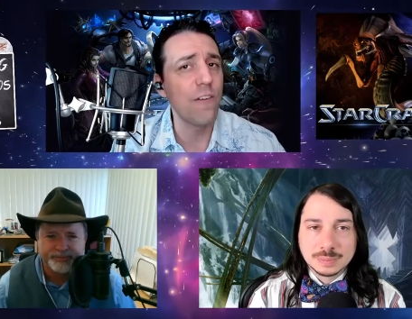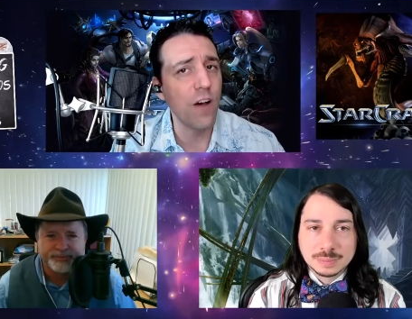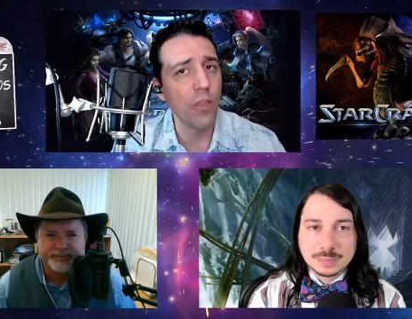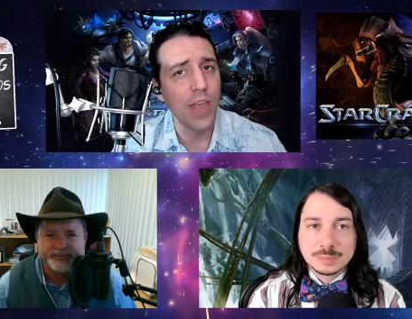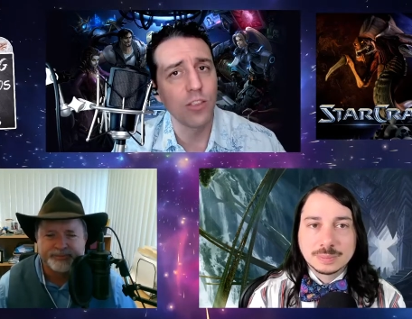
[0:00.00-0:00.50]

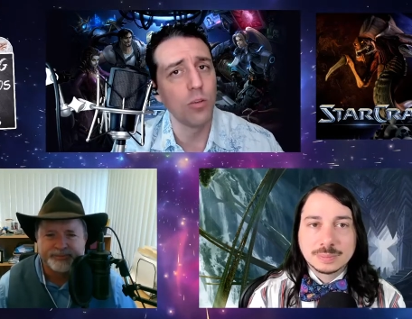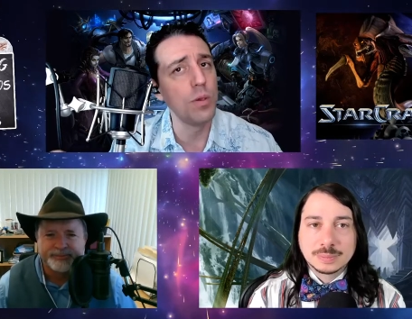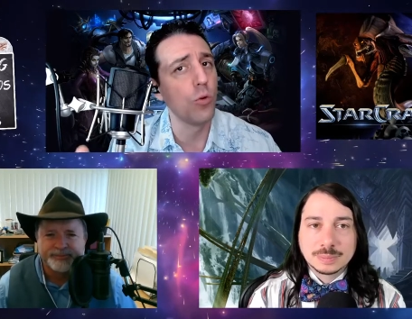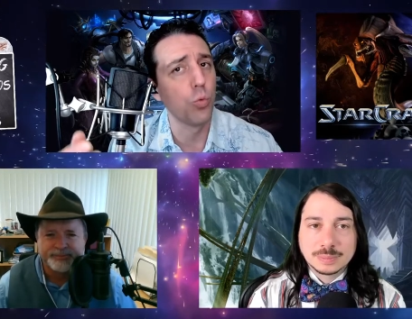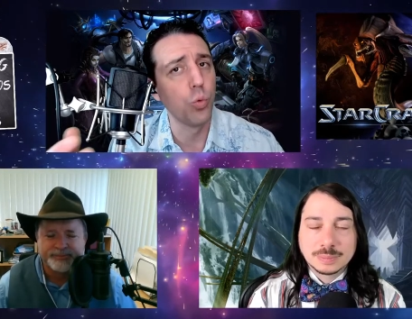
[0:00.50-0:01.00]
Speaker 1: found that to
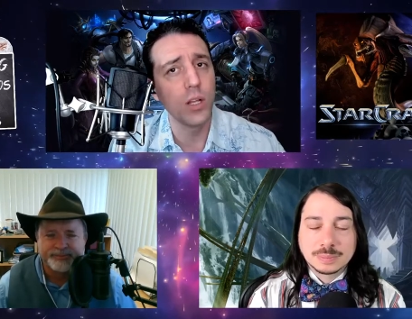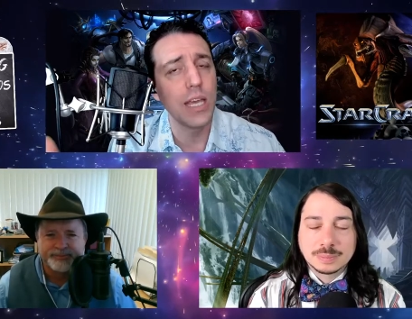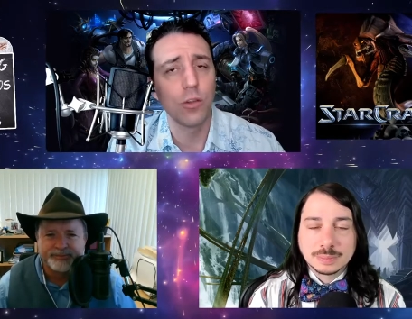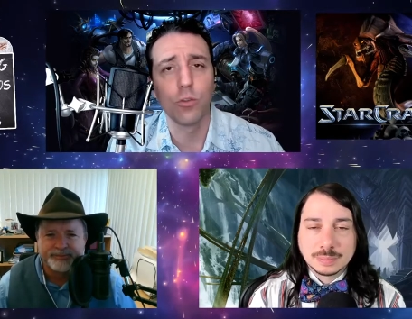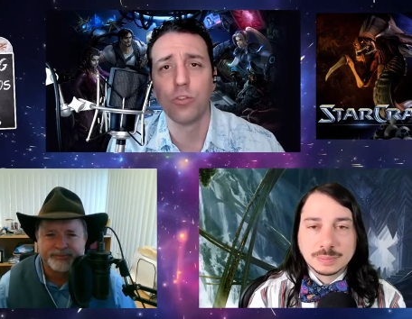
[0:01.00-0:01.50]
be
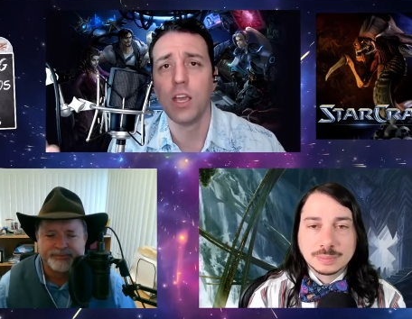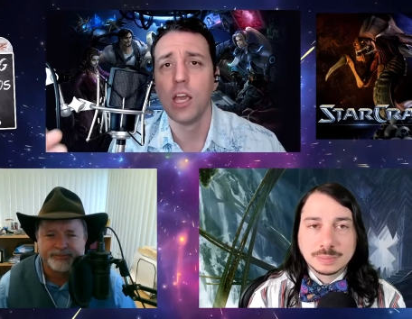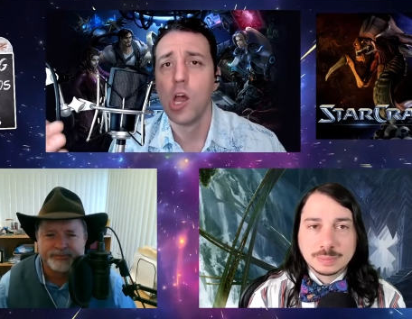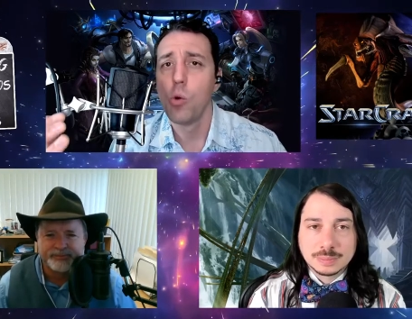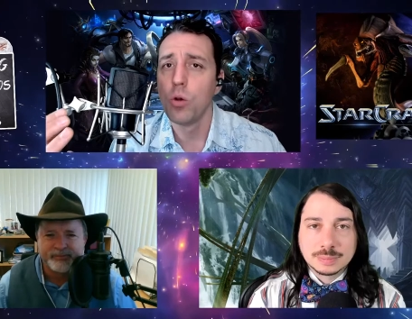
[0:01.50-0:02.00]
really
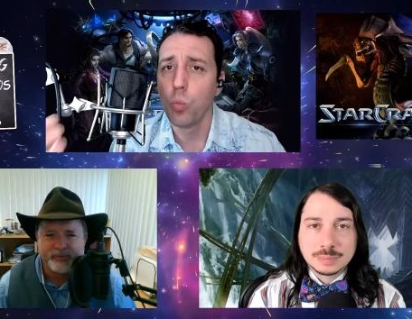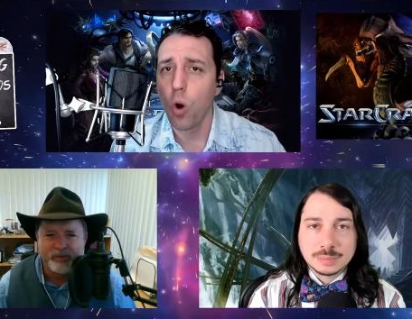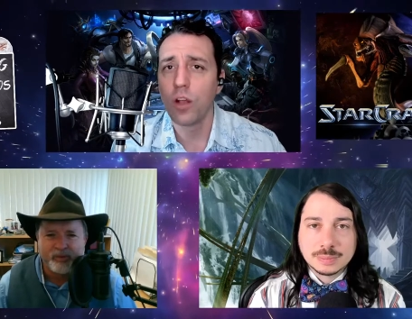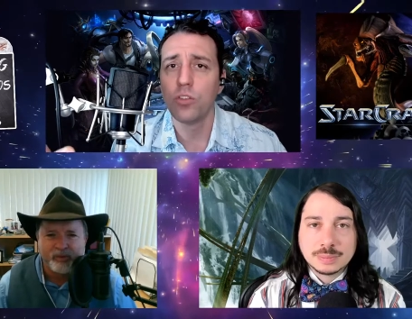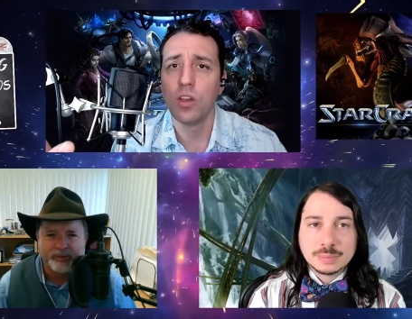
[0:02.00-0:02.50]
interesting when
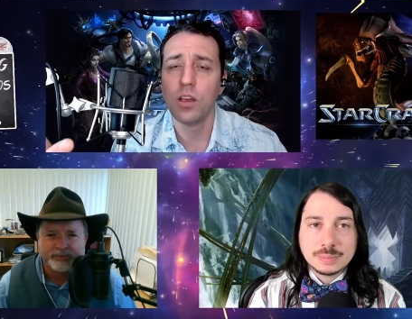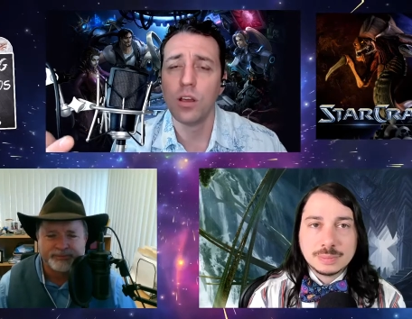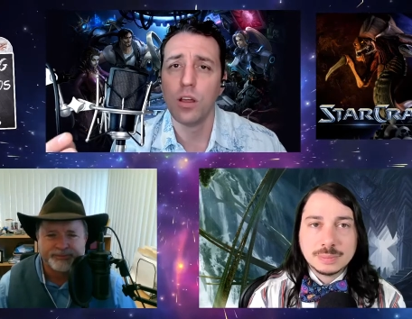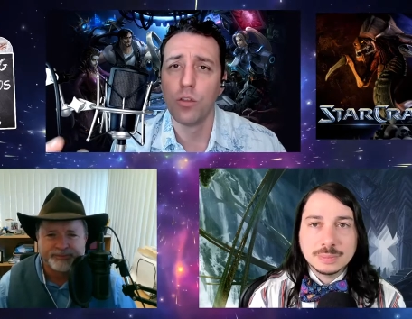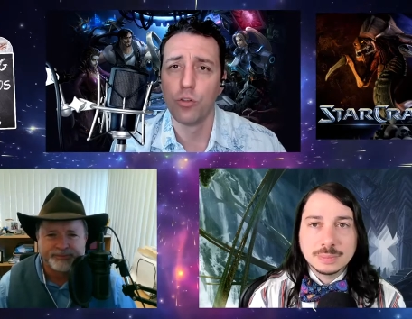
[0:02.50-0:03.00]

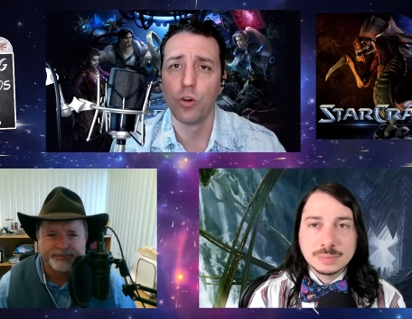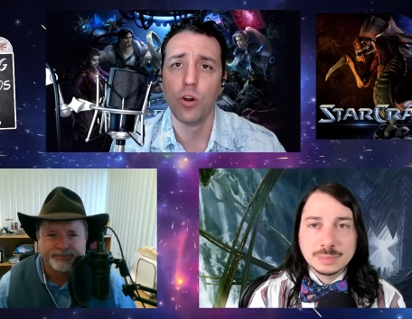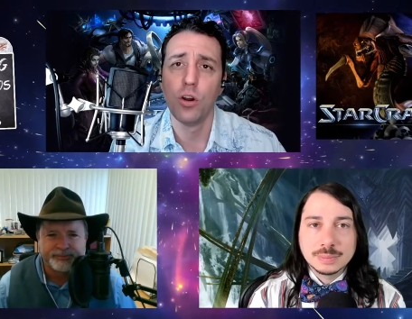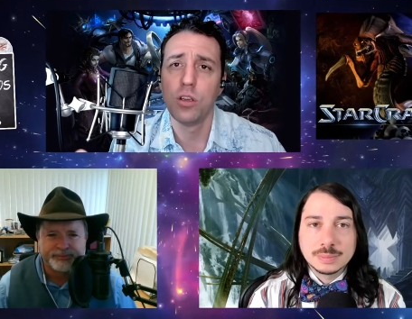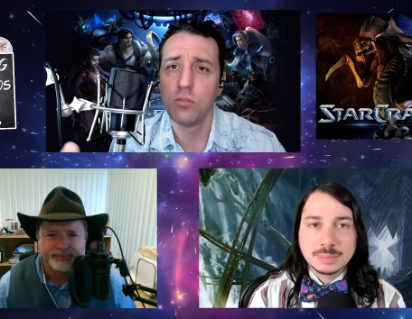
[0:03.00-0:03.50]
watching the
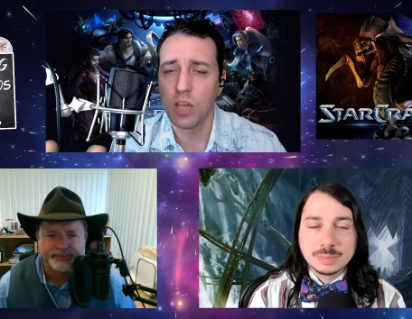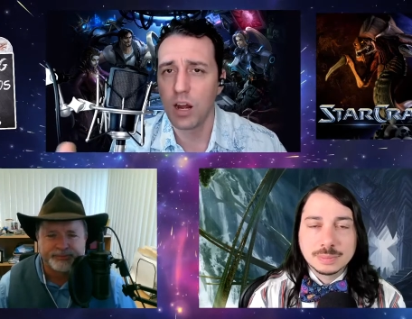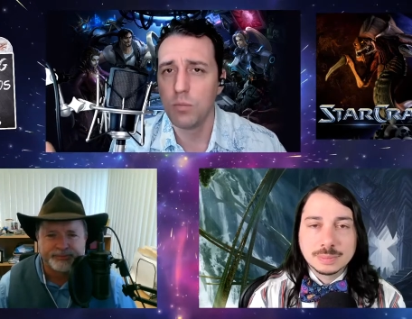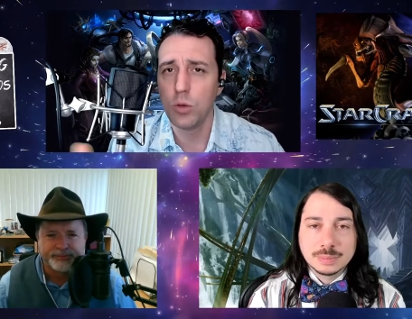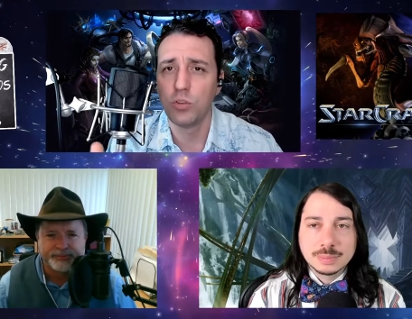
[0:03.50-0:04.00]
Zerg
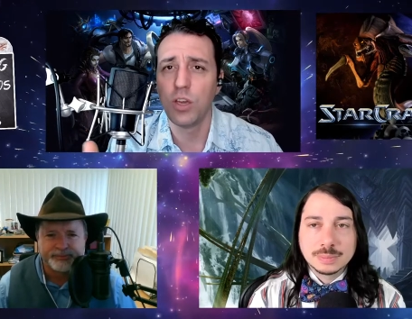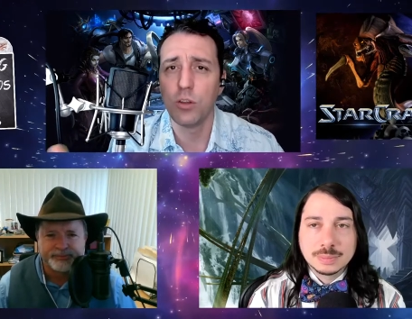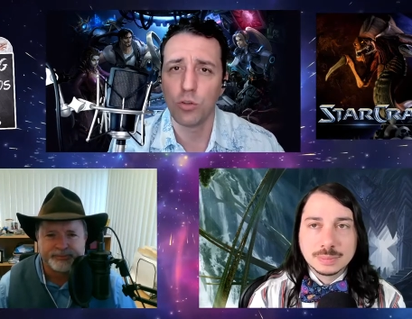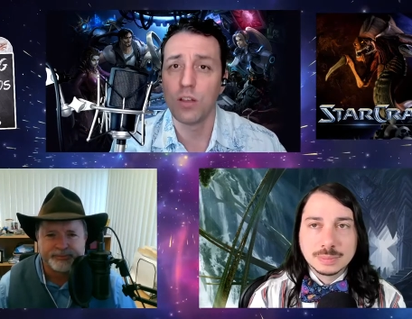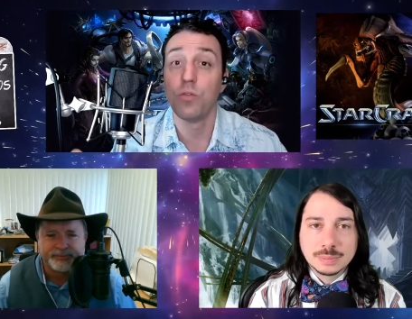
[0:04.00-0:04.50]
kind of
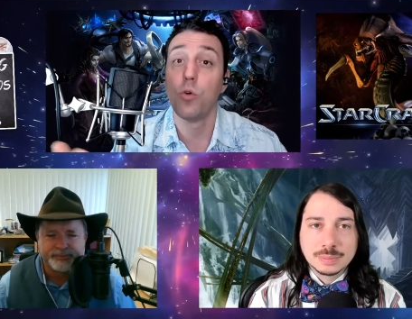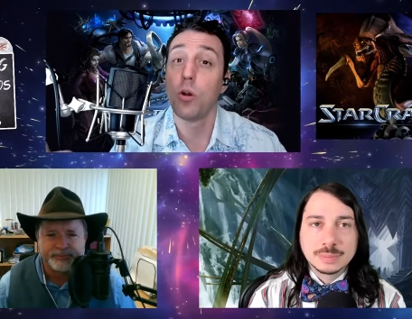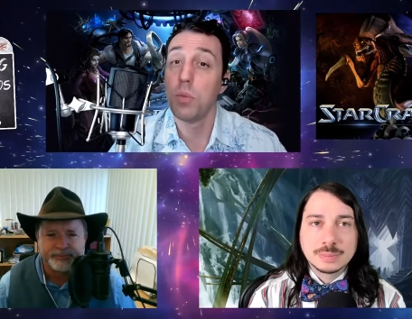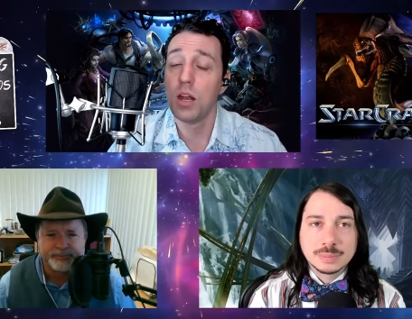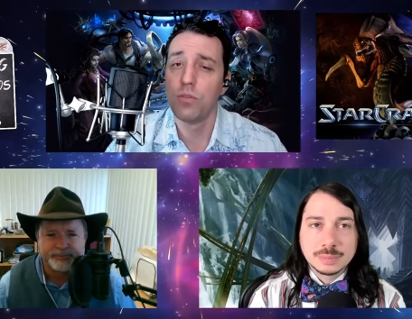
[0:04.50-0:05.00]
mutate,
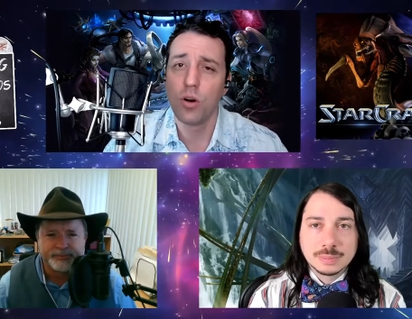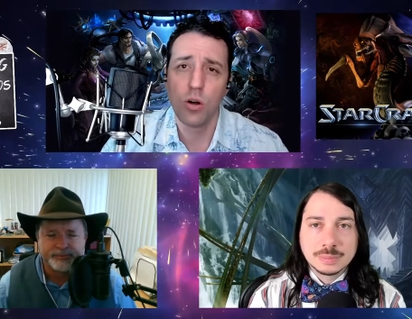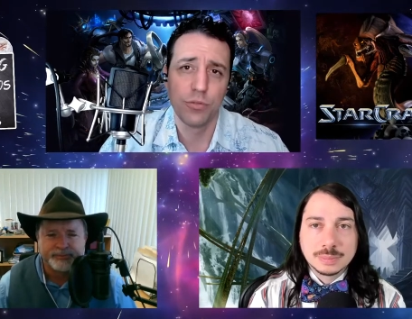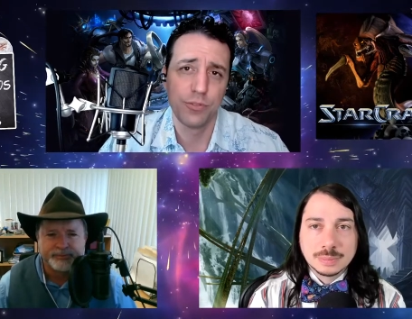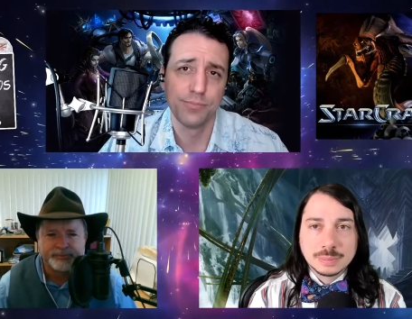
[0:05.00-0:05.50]
transform and
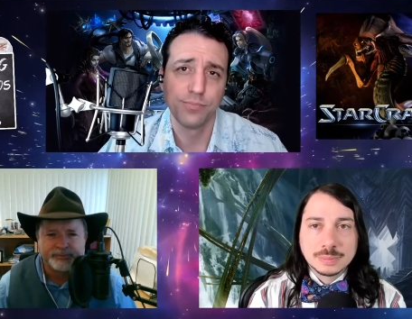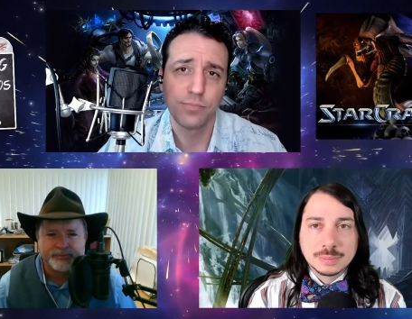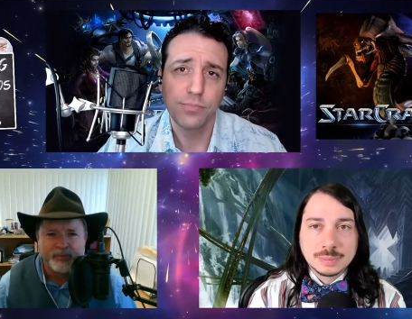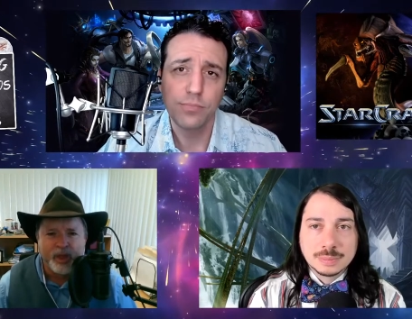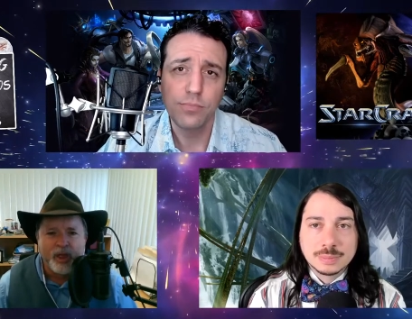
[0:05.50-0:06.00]
evolve.
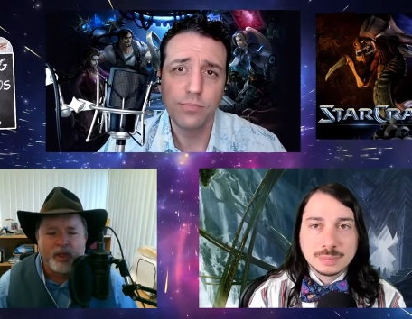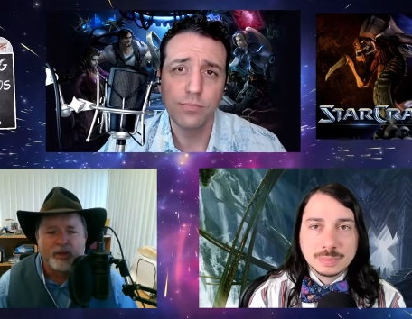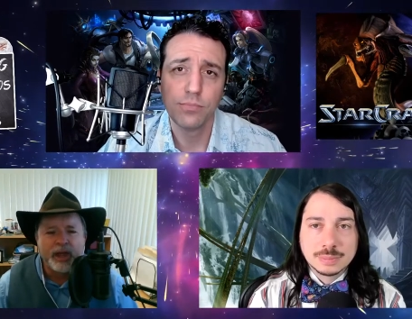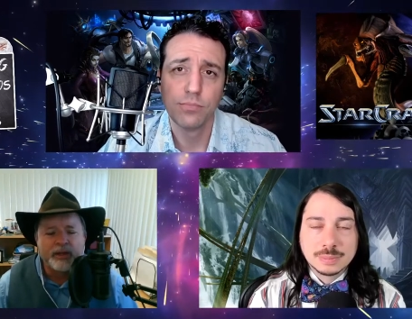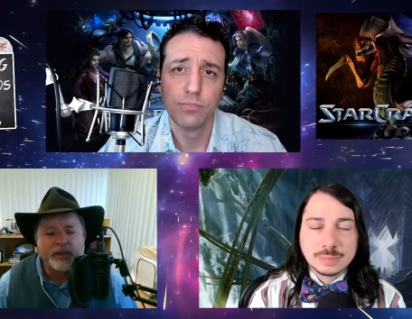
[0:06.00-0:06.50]

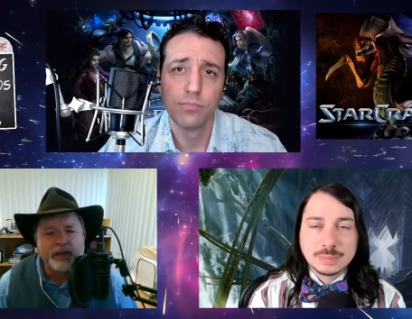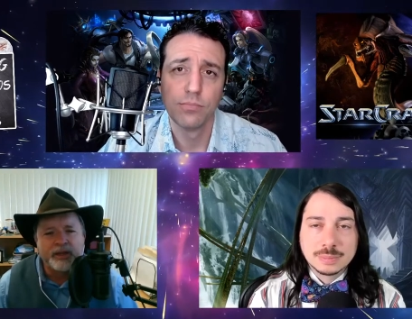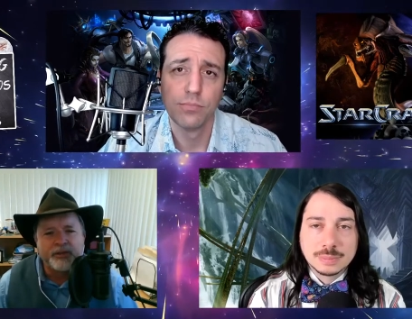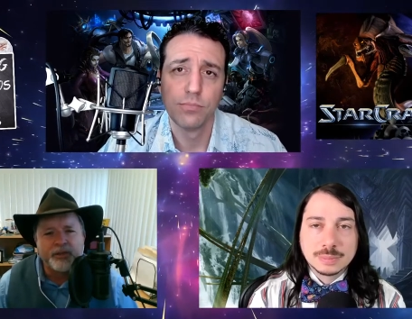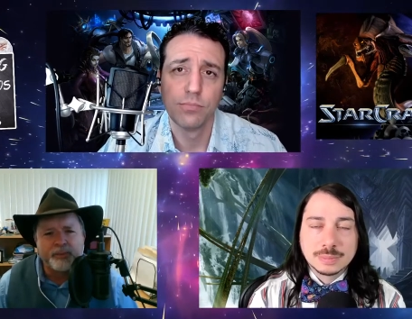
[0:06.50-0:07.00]
Speaker 2: Yeah, yeah, and
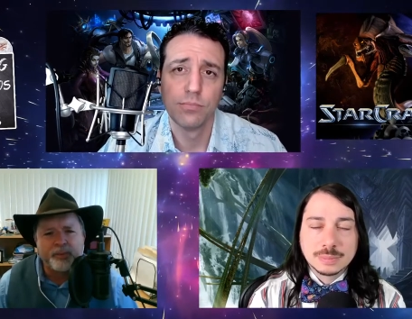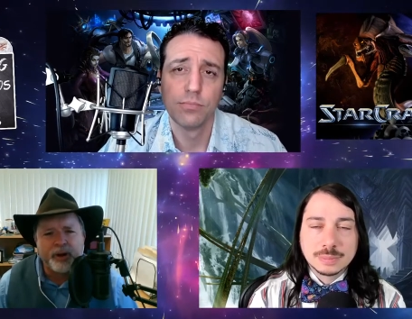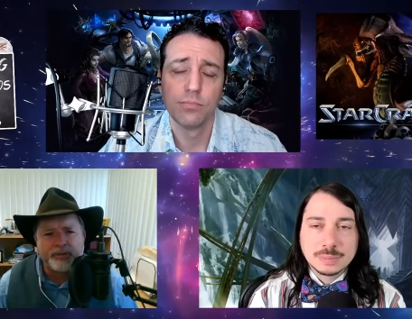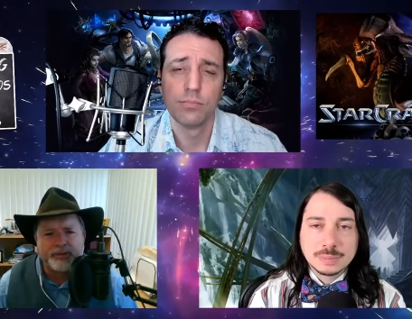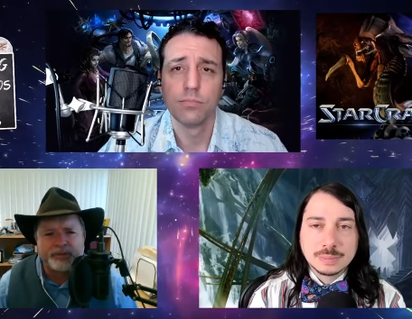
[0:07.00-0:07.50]
I think
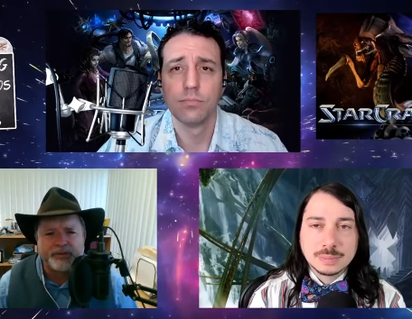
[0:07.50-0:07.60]
part of